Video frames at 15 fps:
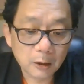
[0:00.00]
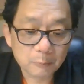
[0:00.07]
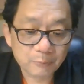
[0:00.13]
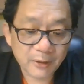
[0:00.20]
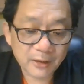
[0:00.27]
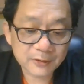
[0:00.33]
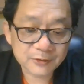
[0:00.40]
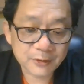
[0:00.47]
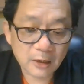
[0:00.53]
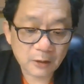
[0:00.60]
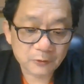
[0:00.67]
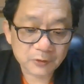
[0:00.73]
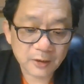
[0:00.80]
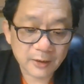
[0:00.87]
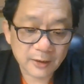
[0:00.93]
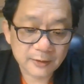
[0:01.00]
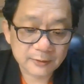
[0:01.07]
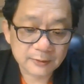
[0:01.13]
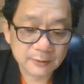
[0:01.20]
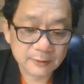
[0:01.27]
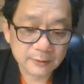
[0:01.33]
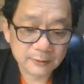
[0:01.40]
Please
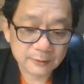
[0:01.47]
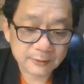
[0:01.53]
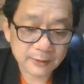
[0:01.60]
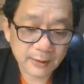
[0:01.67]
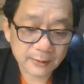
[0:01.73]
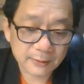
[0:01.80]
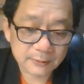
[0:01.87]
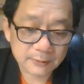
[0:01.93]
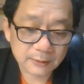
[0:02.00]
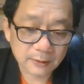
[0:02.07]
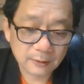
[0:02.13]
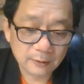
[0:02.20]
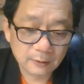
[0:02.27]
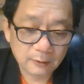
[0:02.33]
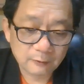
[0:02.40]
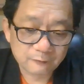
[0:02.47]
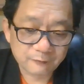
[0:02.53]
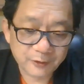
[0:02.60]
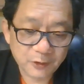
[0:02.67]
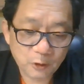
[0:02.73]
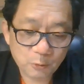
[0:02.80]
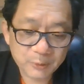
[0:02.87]
notice that the
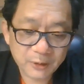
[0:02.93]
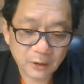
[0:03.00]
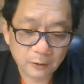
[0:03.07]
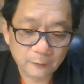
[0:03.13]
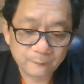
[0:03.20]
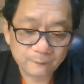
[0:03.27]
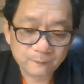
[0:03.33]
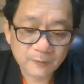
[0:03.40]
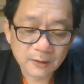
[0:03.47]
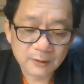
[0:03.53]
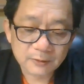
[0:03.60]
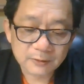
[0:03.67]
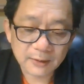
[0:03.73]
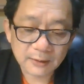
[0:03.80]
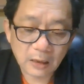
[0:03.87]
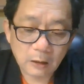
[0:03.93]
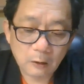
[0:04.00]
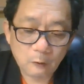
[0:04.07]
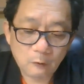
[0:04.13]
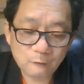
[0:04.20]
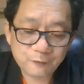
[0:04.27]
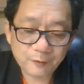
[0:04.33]
phenomenon that
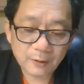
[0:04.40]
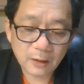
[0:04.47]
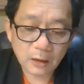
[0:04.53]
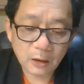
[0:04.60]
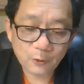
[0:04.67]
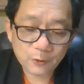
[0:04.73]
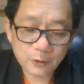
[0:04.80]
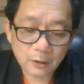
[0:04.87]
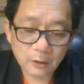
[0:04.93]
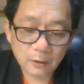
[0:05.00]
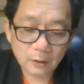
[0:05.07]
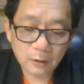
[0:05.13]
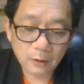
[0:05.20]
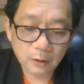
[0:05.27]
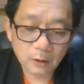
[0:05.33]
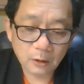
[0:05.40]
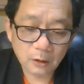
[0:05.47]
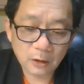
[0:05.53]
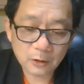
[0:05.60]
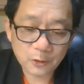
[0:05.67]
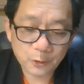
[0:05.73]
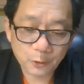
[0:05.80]
often
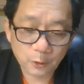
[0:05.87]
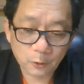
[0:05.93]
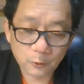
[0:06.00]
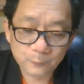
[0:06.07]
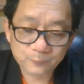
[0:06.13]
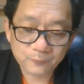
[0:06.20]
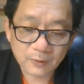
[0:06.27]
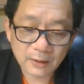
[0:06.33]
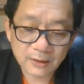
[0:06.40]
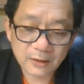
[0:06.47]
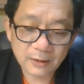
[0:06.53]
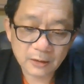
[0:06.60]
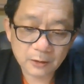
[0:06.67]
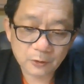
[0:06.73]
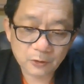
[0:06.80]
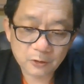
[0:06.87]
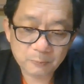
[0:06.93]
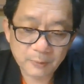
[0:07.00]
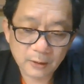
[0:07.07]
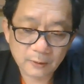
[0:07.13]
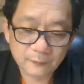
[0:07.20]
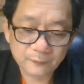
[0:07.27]
occurs in
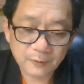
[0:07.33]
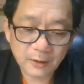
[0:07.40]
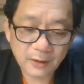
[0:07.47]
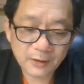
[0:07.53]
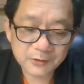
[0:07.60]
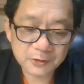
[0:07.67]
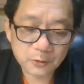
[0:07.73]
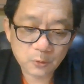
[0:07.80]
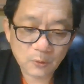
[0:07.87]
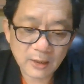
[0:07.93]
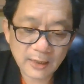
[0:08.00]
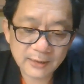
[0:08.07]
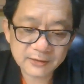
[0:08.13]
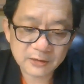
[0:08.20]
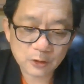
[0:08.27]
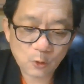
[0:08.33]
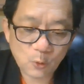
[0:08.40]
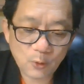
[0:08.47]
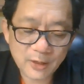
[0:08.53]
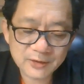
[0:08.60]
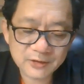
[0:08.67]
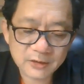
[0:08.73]
Erkbun is to ask a
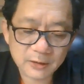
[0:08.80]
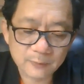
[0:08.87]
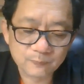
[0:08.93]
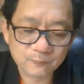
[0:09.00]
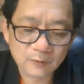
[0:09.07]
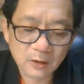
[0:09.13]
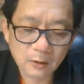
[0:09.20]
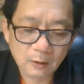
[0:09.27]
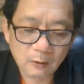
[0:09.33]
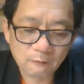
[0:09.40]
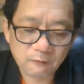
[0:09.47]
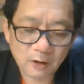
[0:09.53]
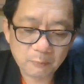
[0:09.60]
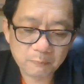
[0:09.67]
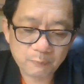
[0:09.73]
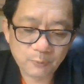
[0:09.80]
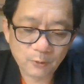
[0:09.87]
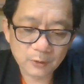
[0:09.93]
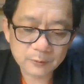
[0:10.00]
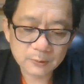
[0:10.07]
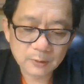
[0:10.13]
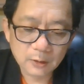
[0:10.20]
question from
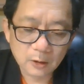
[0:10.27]
both